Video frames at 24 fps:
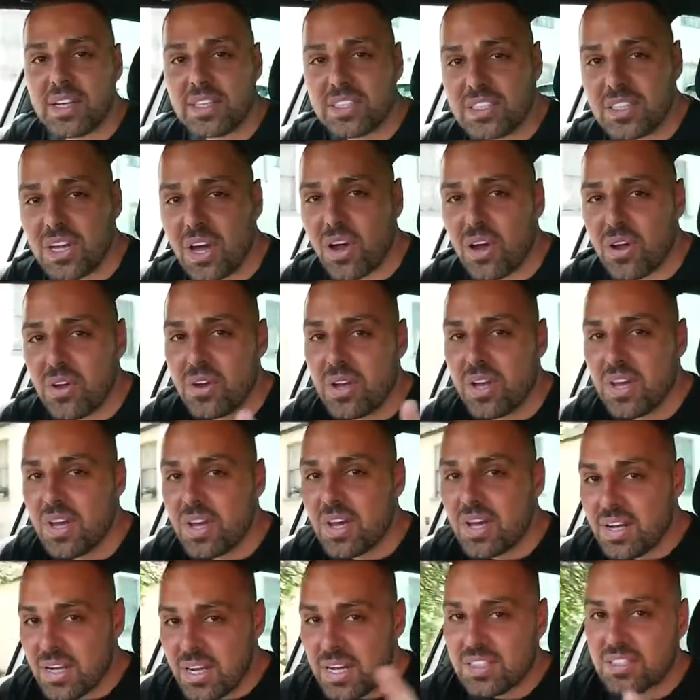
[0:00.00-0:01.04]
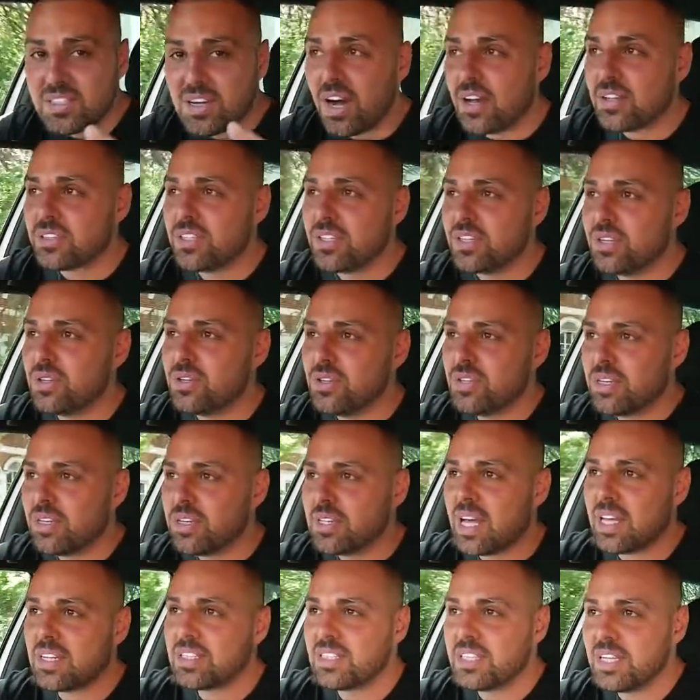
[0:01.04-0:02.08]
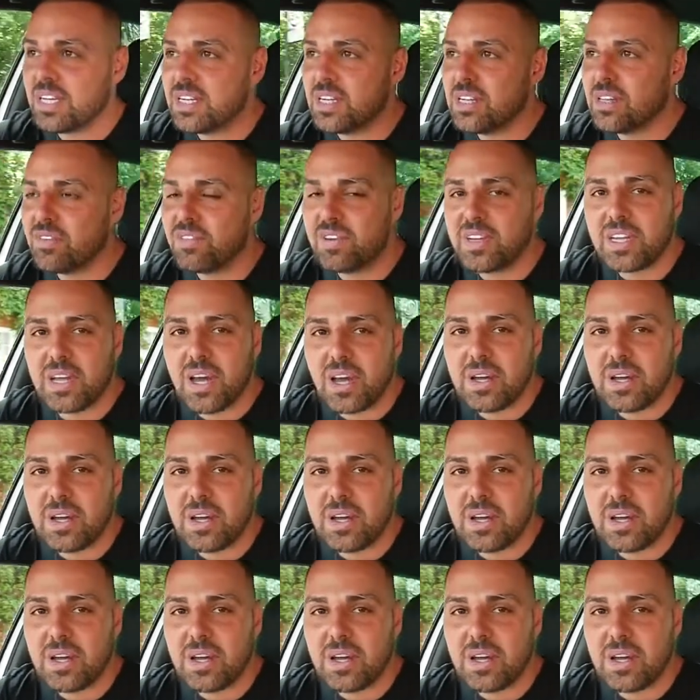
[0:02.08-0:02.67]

So let's cut to that scene of the video.